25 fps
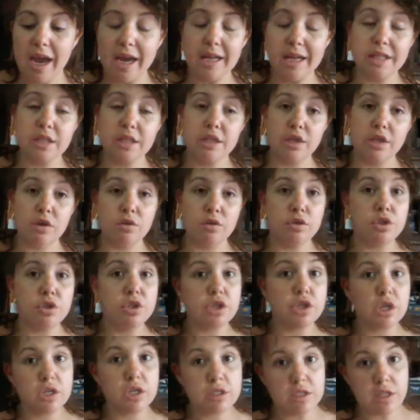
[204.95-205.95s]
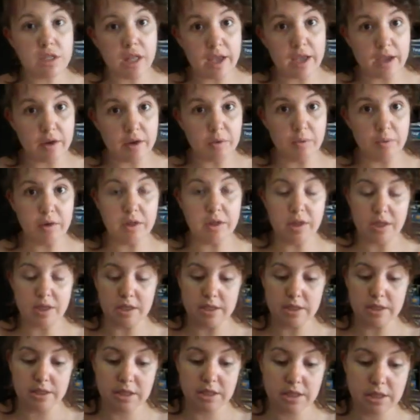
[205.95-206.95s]
And so just like with
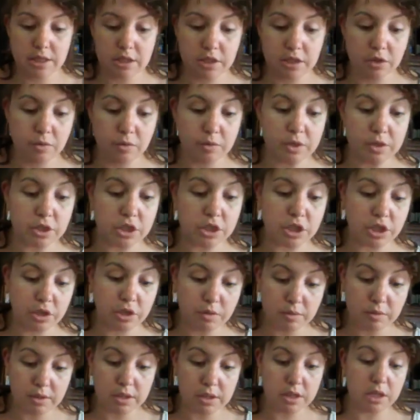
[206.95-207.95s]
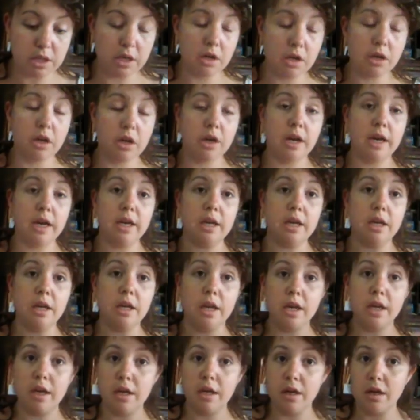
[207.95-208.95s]
his sister when she was younger
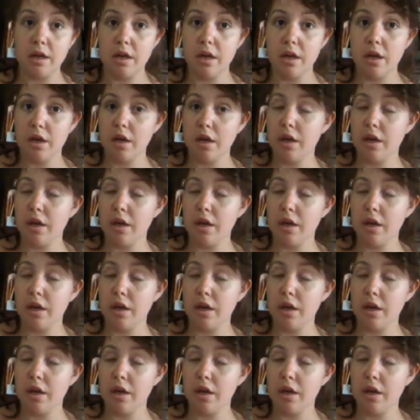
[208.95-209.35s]
and